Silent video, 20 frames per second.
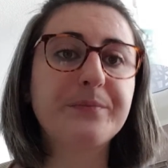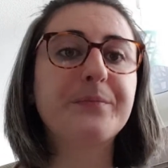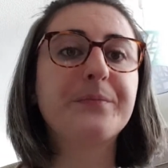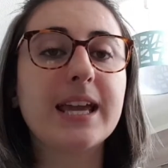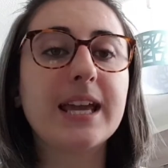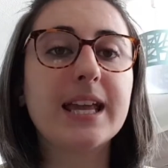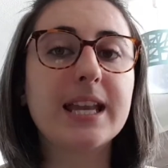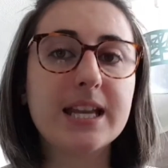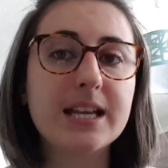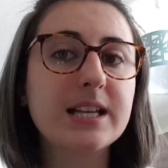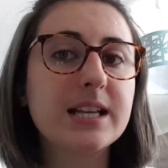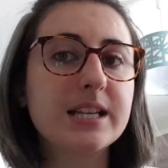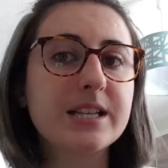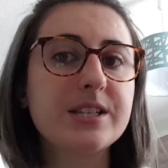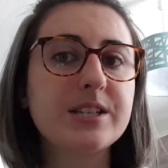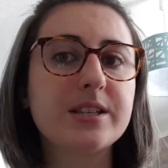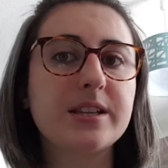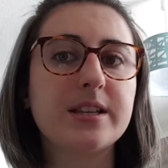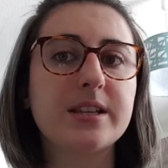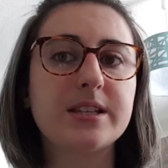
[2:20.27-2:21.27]
In English,
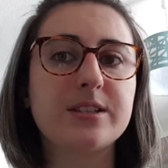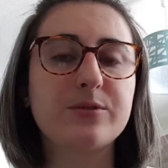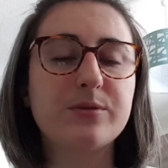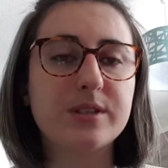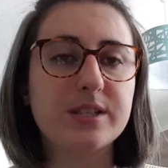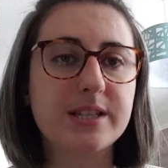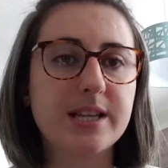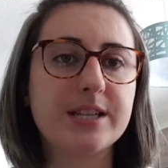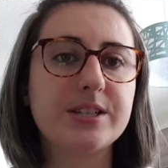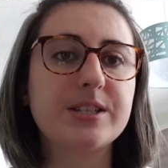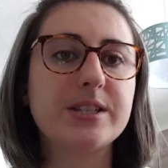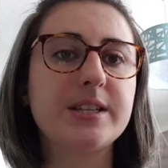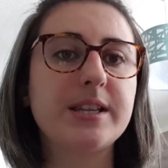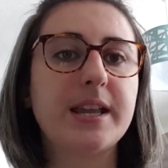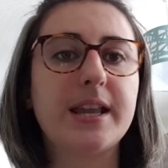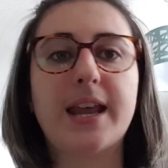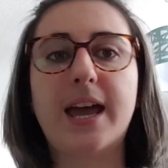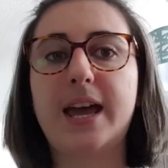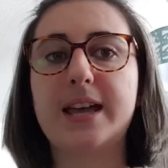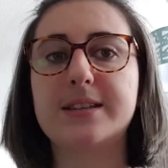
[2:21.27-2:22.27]
the translation
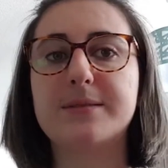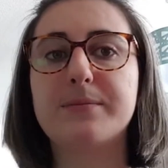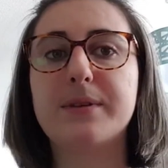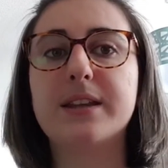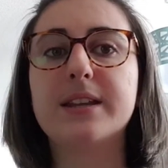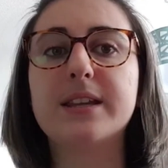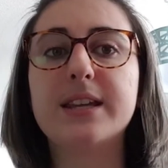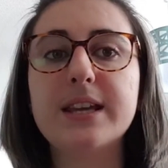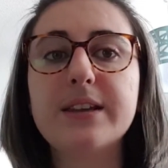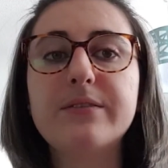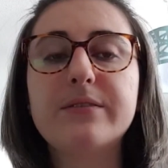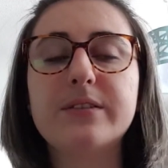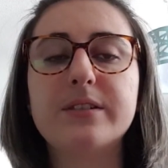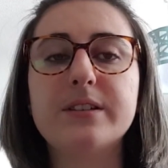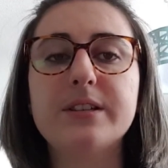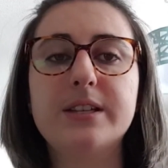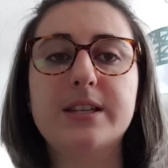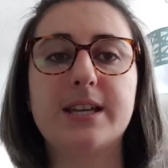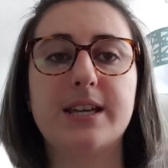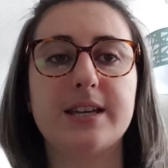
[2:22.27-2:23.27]
that has been
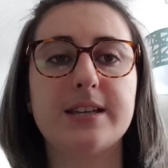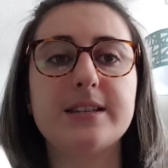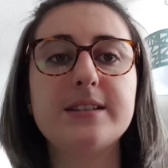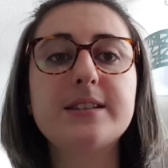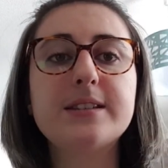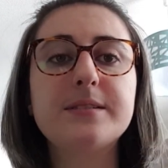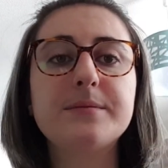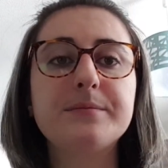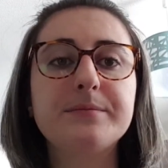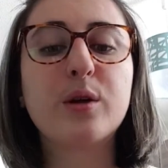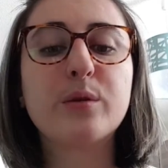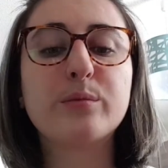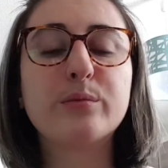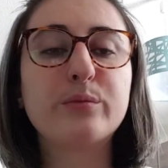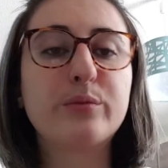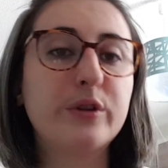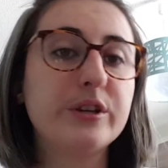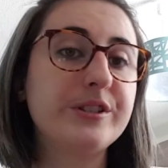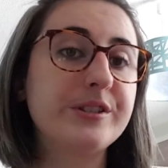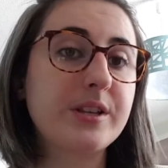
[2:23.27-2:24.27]
given is
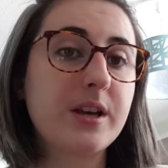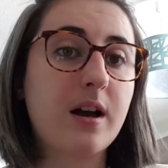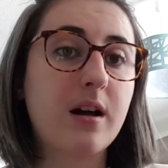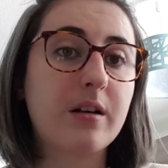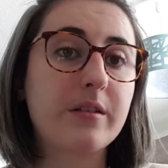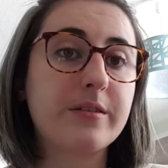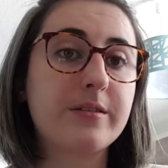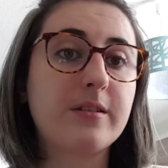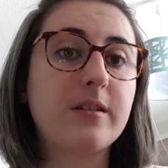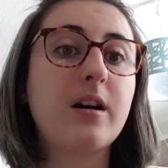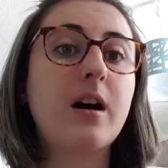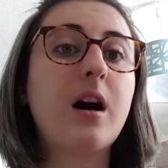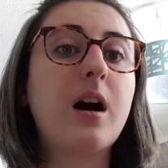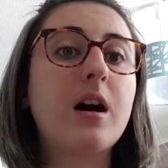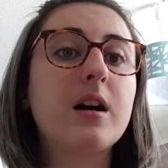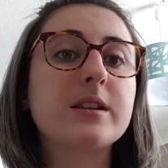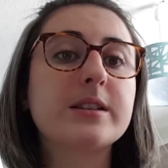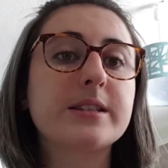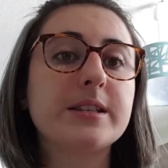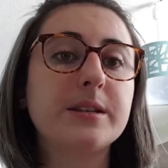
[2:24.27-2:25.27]
Prince Arthur
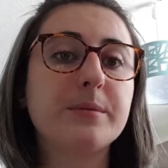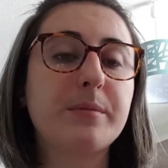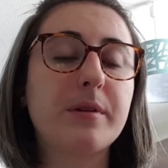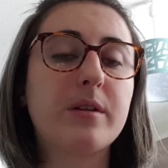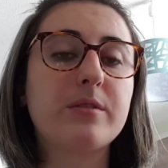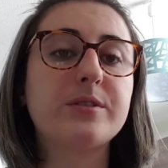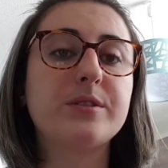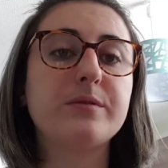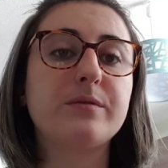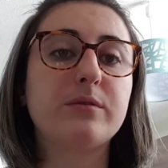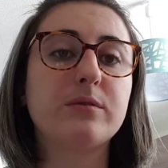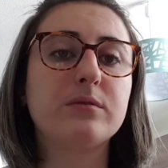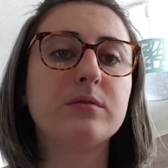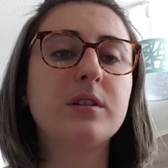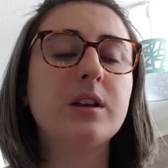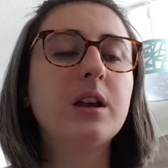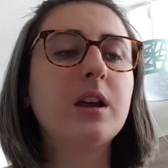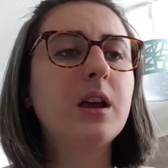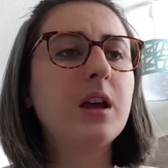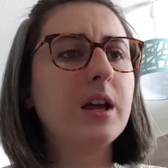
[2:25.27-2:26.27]
asking Percival,
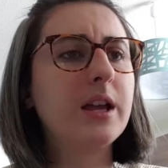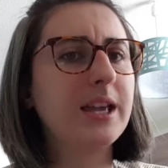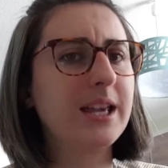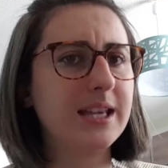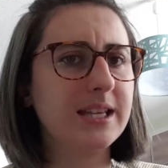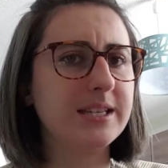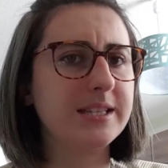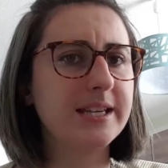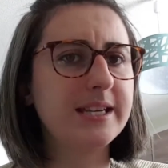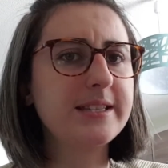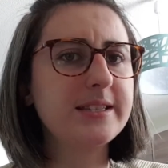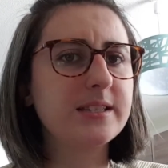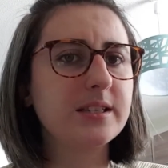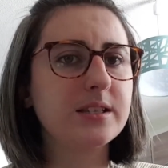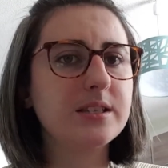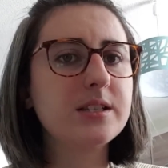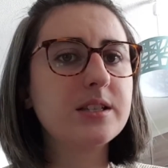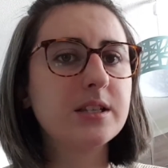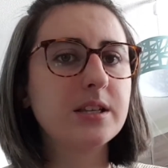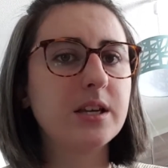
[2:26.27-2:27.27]

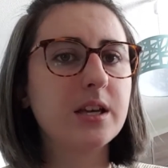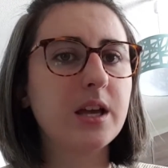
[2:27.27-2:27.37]
indecent,